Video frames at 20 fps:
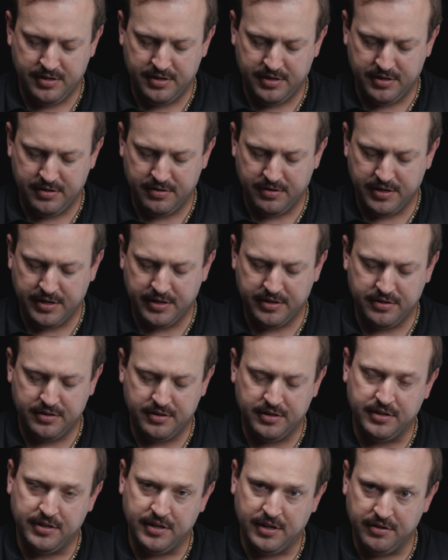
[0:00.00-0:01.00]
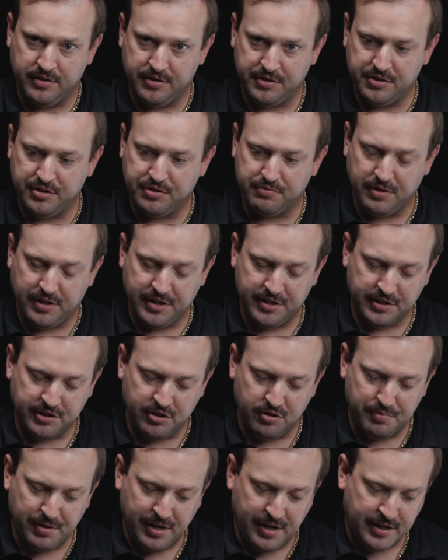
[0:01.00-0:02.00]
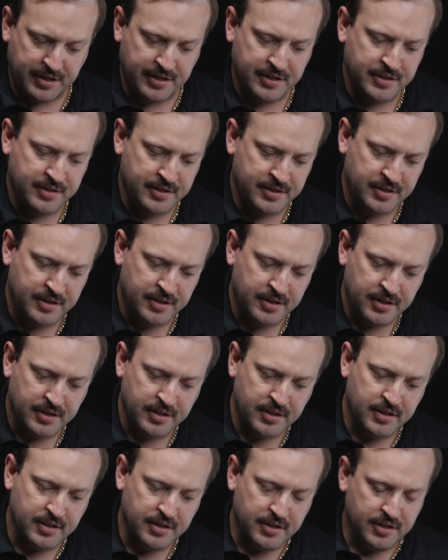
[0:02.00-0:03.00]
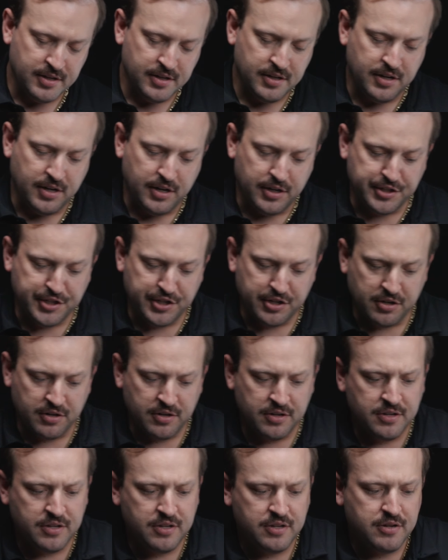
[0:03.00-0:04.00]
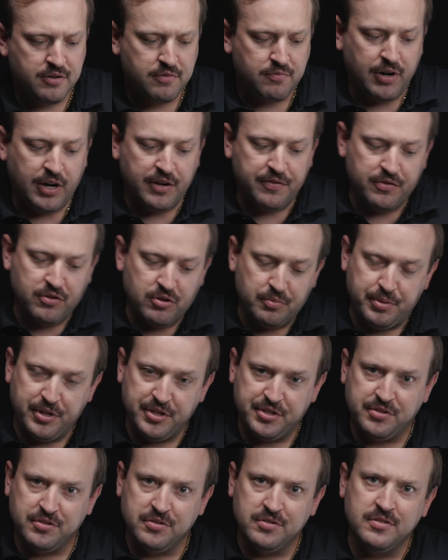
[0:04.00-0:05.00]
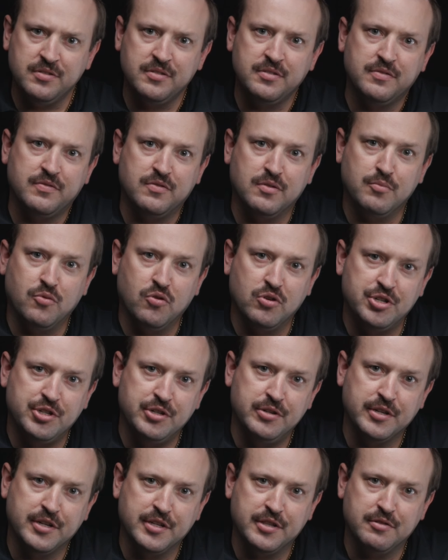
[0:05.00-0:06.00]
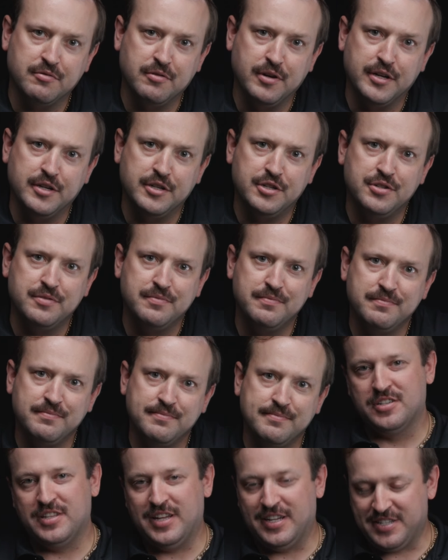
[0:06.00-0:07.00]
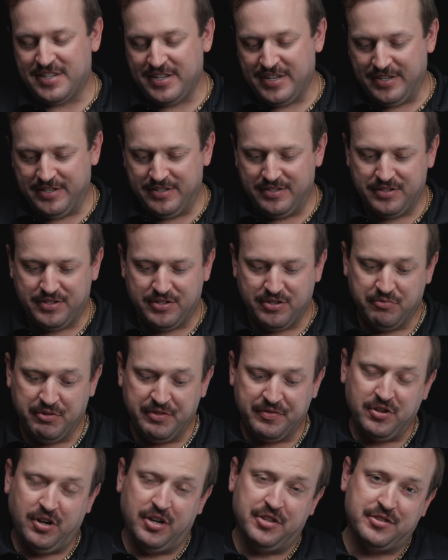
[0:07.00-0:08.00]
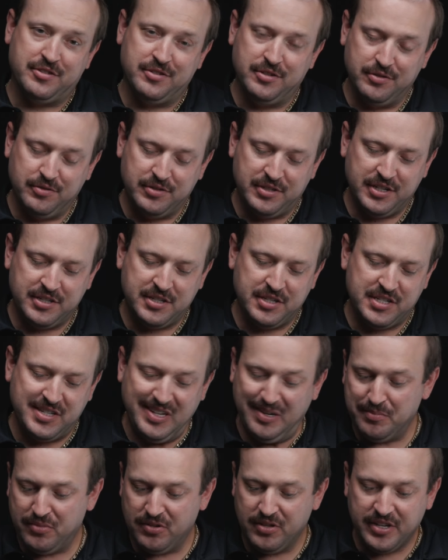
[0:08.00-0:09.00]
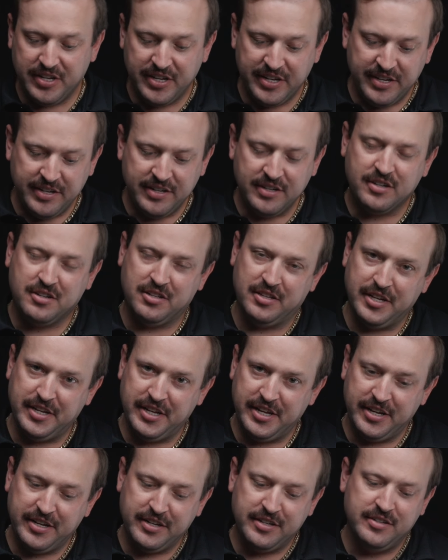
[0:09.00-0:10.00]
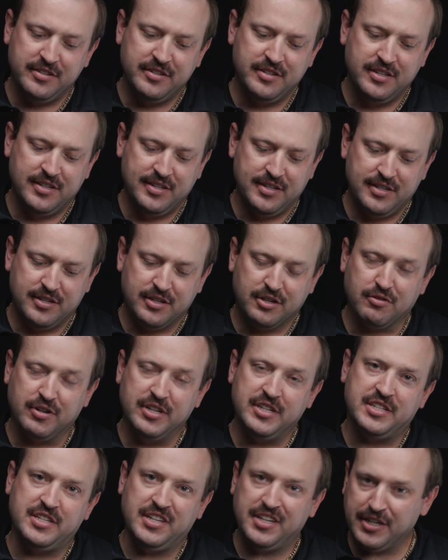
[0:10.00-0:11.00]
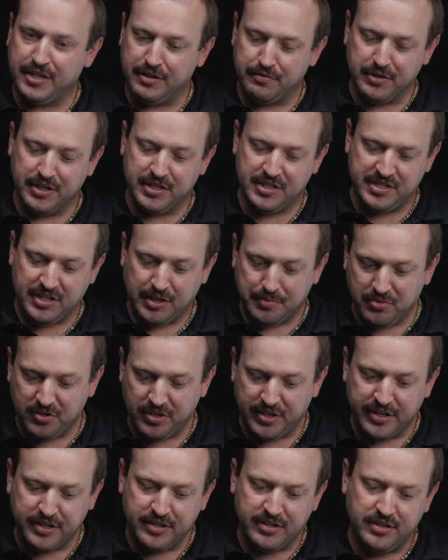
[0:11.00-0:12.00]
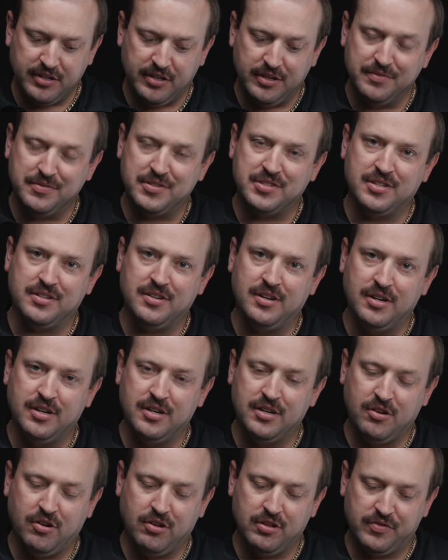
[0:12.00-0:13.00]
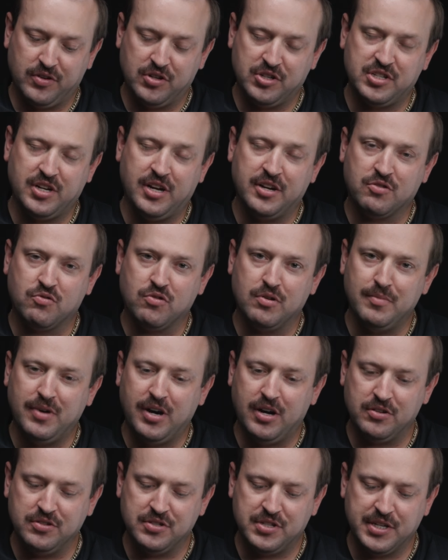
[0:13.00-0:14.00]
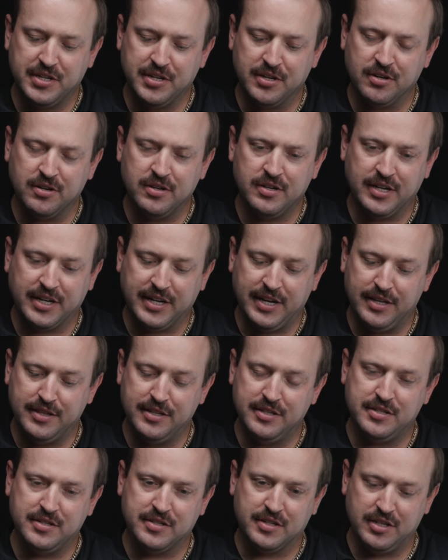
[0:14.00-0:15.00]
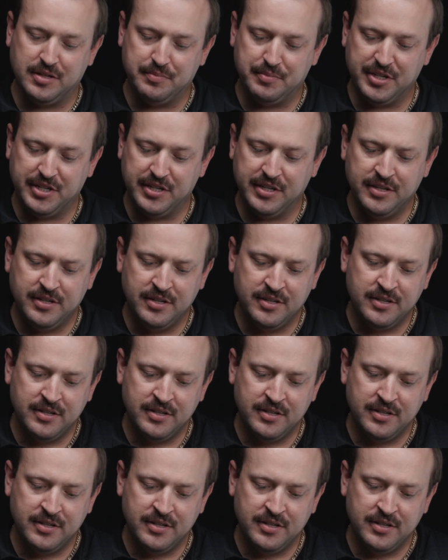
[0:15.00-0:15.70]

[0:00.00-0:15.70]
All right, and now this is ready to go back on your rifle or pistol for more shooting at the range. So that's it. So we've gone through disassembly, cleaning, greasing, and reassembling of all of our Sonicore models here. Again, this is going to be